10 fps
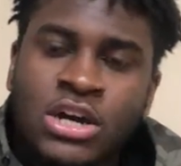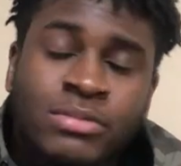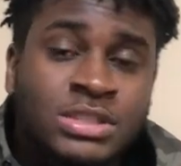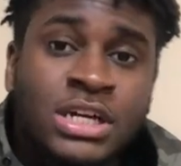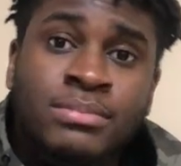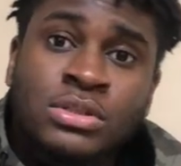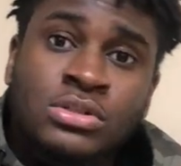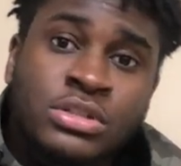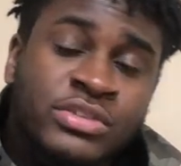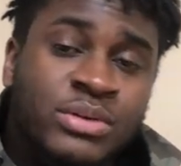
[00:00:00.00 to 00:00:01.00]
Comment down
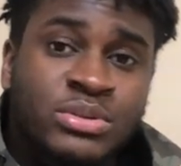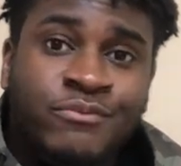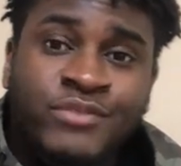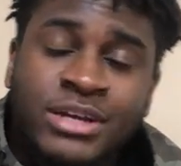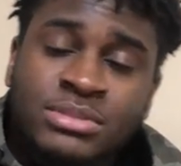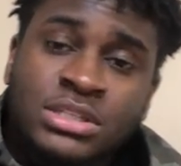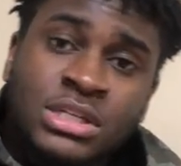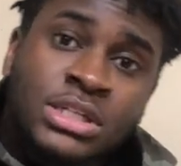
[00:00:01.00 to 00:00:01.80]
below, interact with the family.